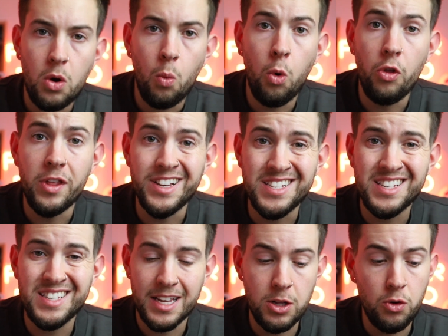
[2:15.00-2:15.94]
One that is
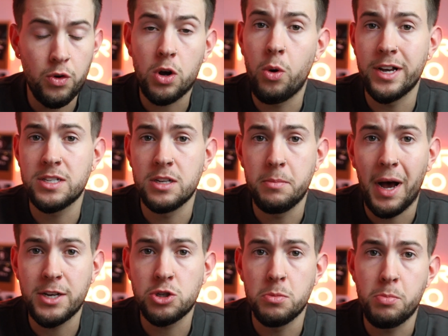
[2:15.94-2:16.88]
still requested
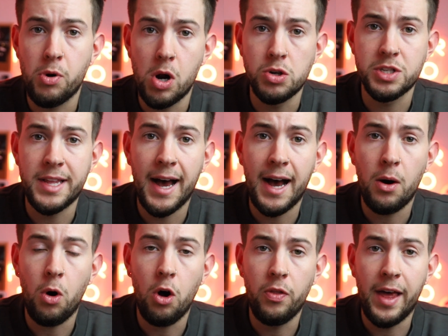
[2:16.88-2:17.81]
by some pros now
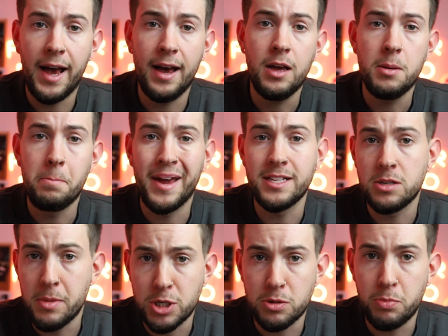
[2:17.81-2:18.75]
on their
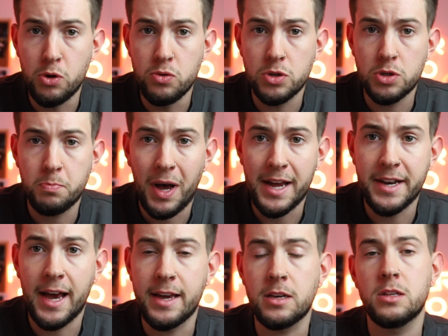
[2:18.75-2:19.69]
made-to-measure boots by
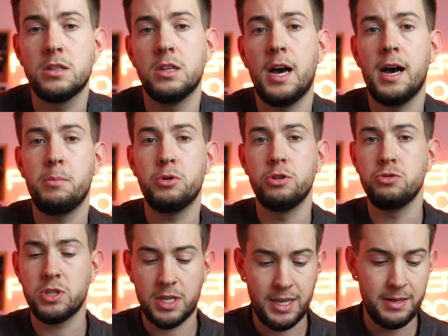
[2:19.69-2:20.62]
Nike that are
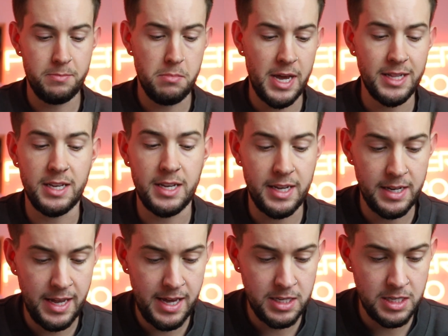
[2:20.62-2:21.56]
produced mainly
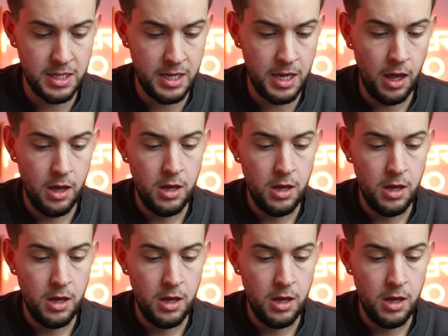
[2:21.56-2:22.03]
in Italy.